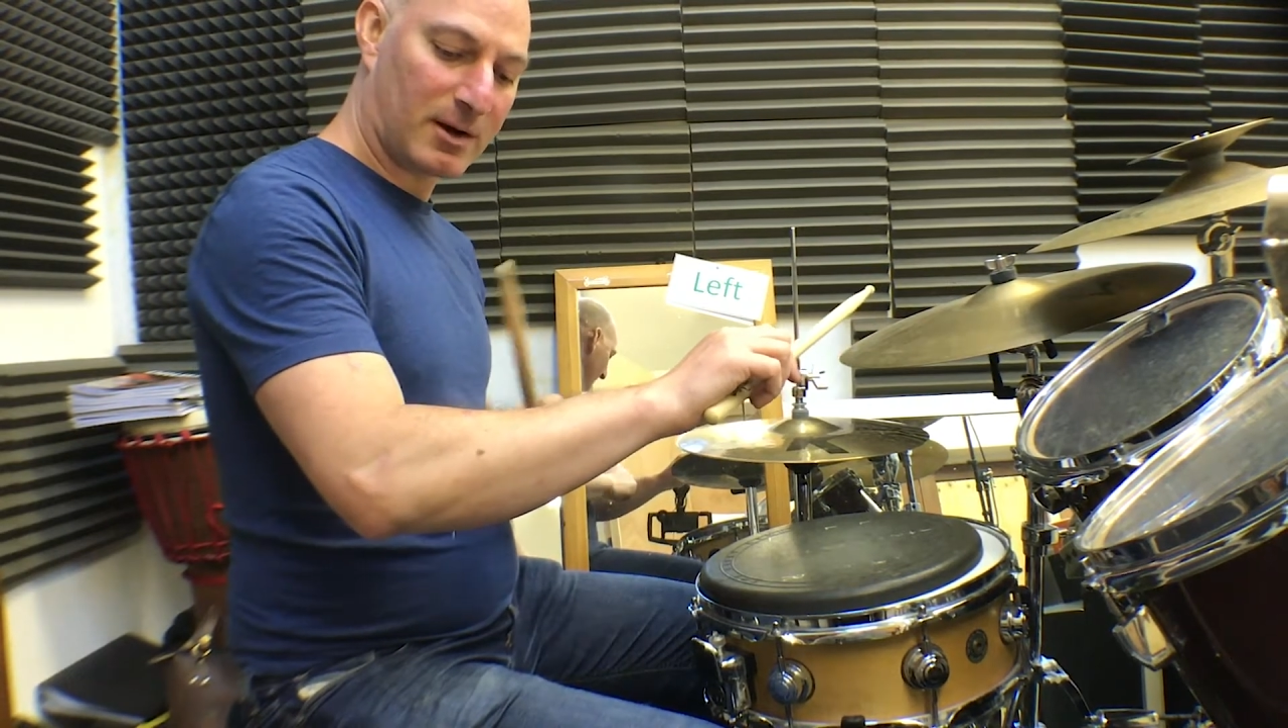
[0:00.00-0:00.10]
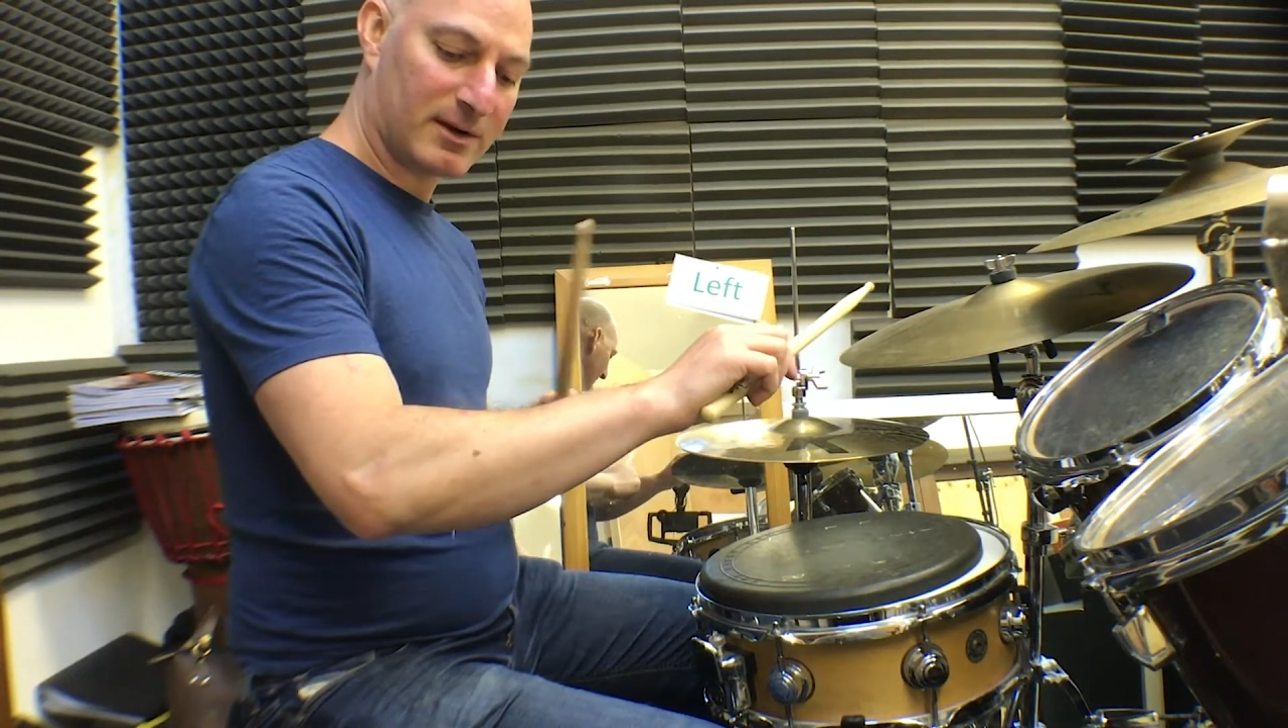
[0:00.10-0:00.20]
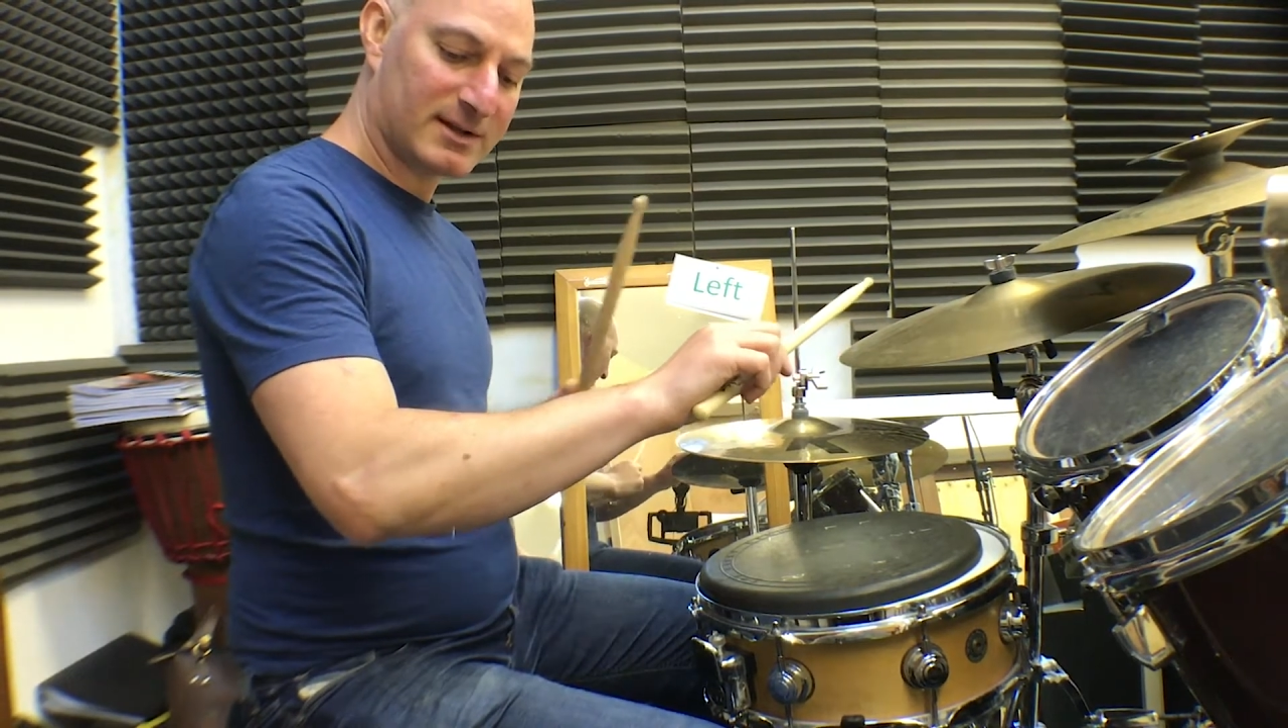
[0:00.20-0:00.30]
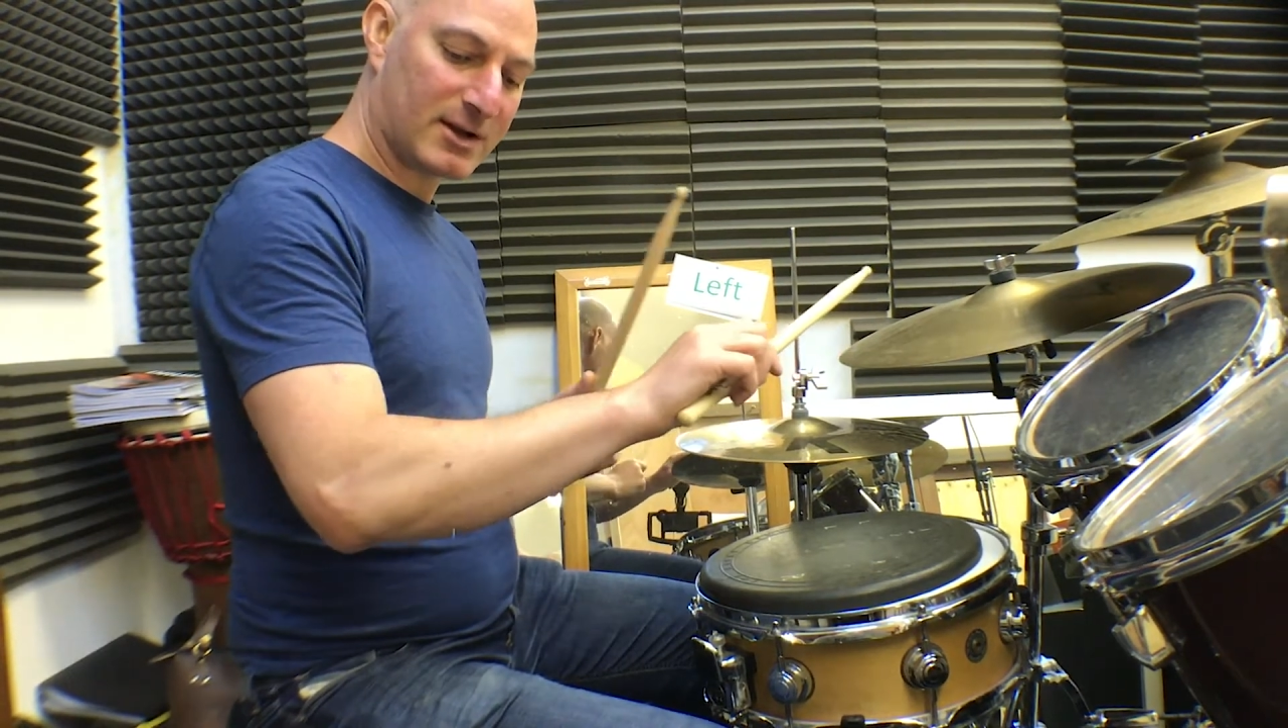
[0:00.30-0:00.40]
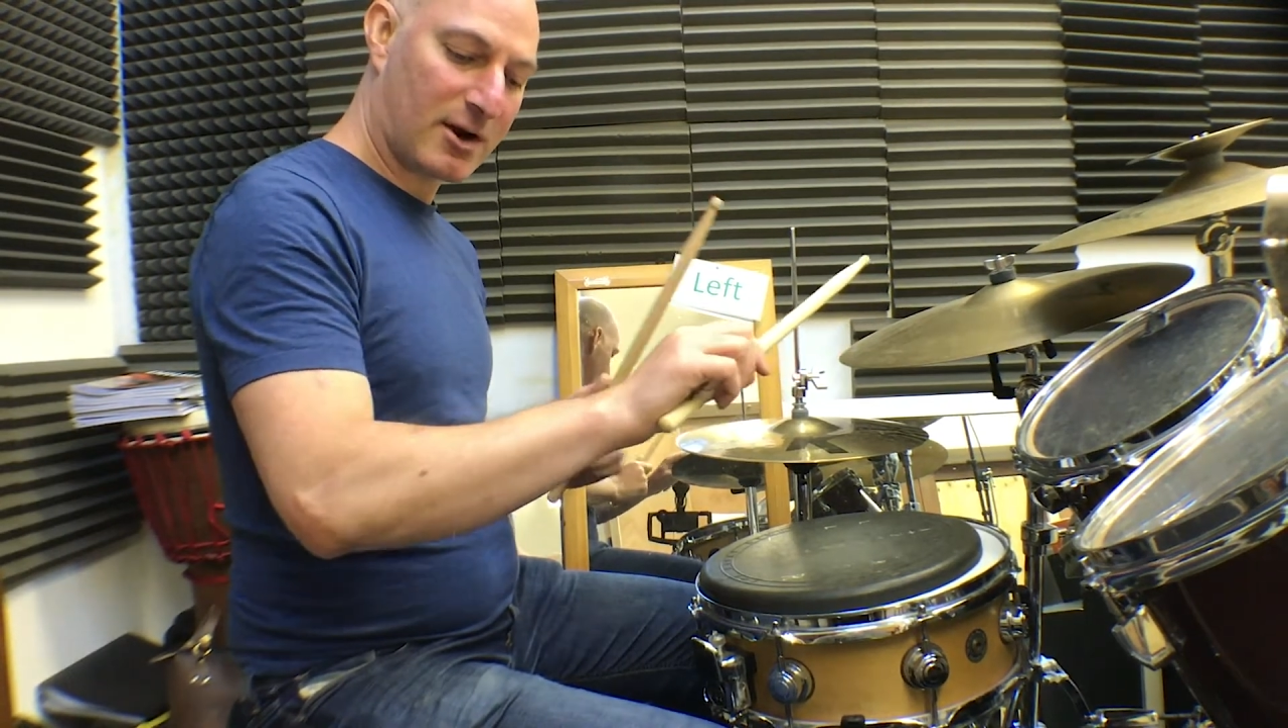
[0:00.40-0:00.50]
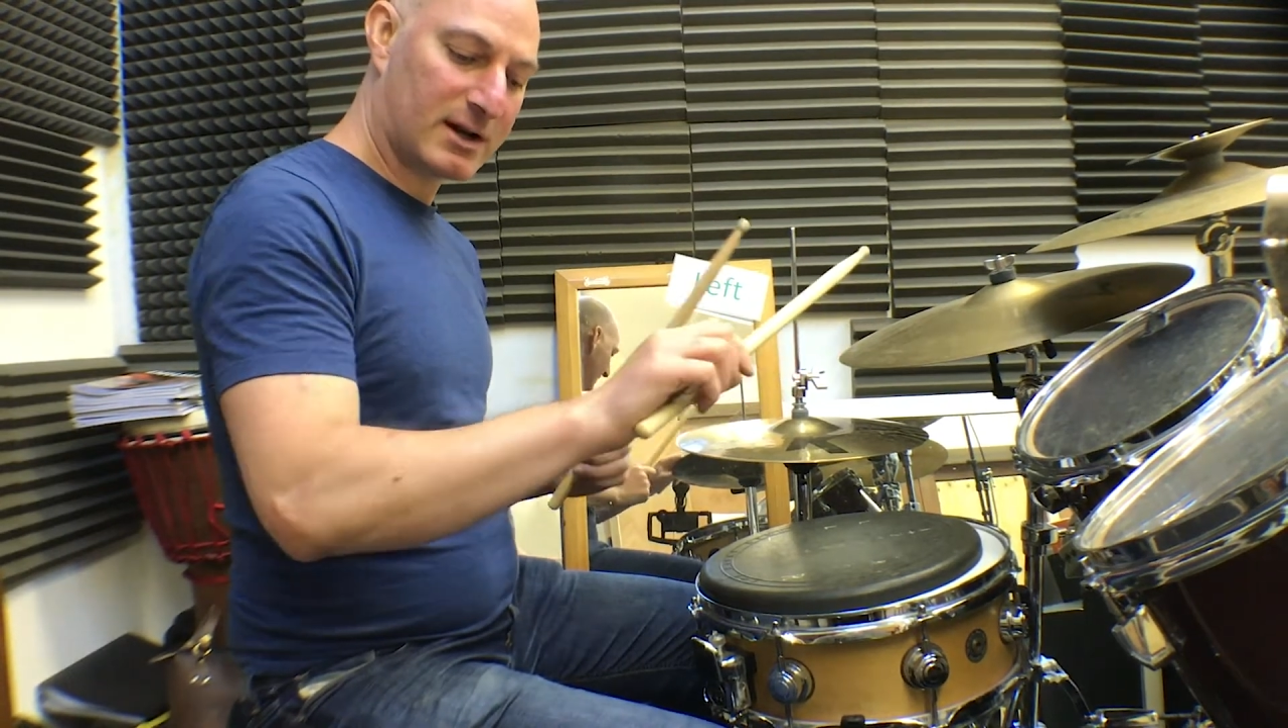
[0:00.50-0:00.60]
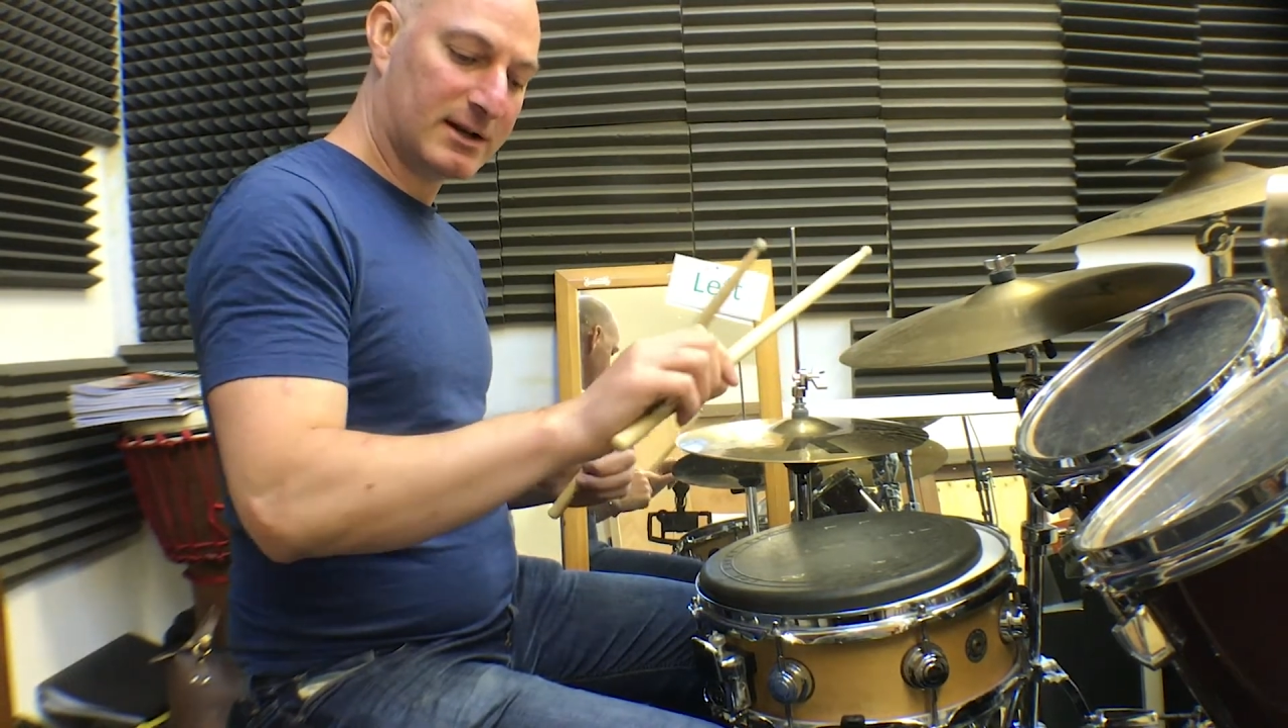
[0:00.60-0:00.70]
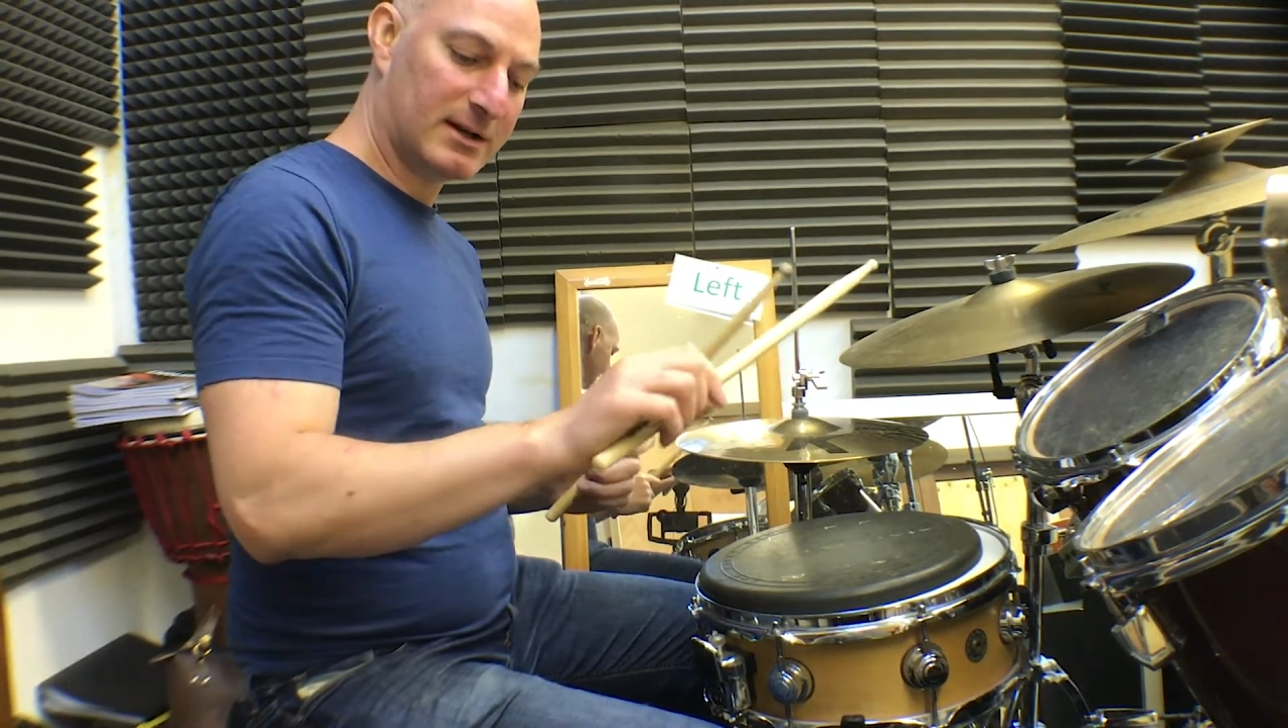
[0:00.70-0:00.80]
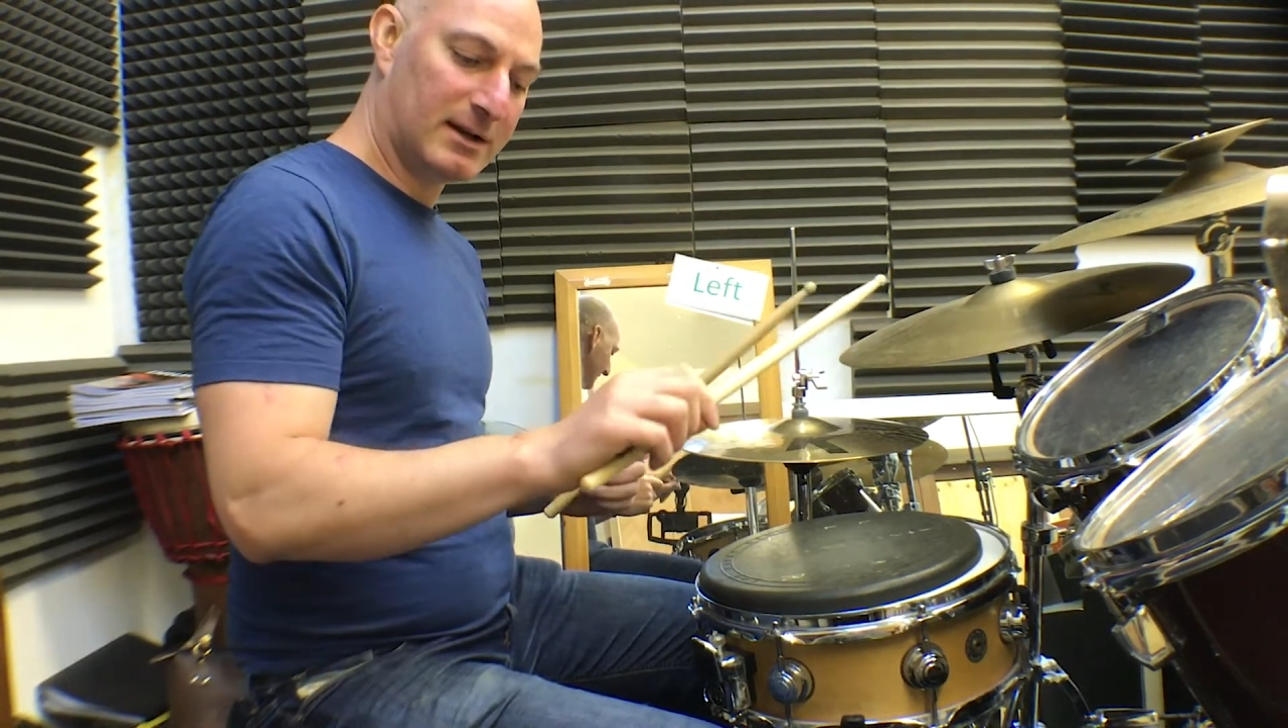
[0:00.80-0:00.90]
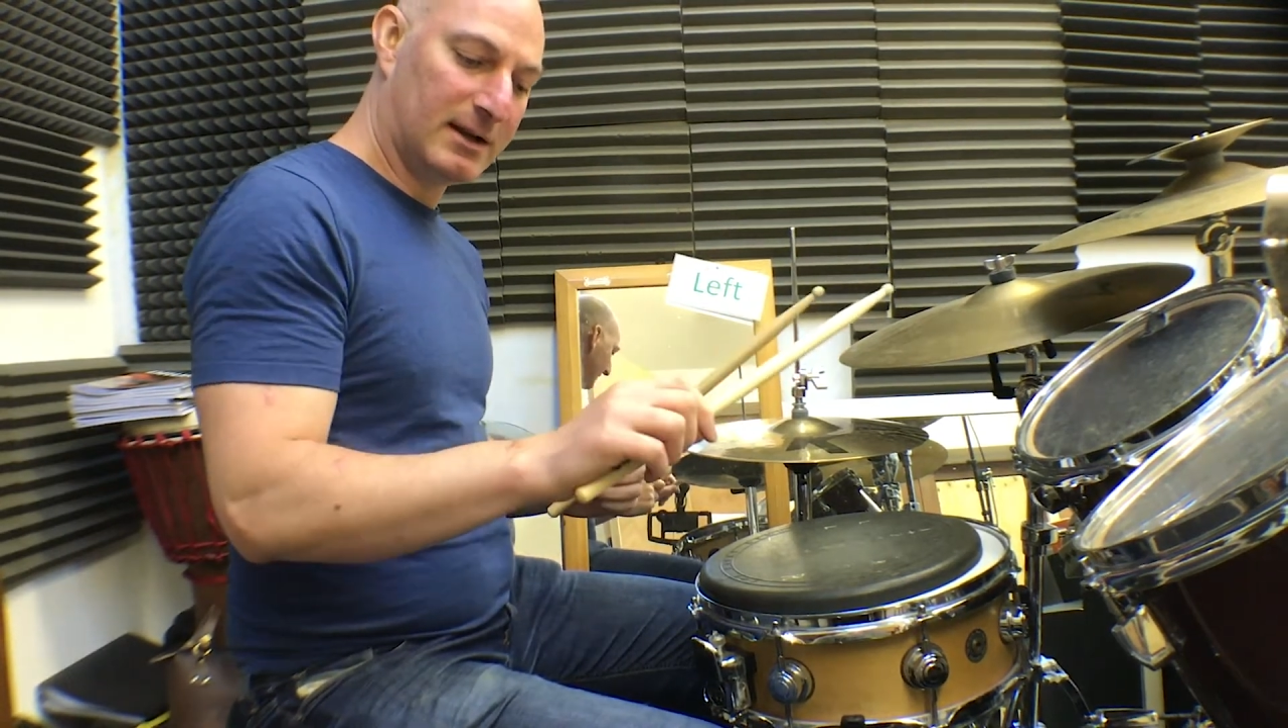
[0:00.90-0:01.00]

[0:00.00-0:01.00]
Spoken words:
is hurting,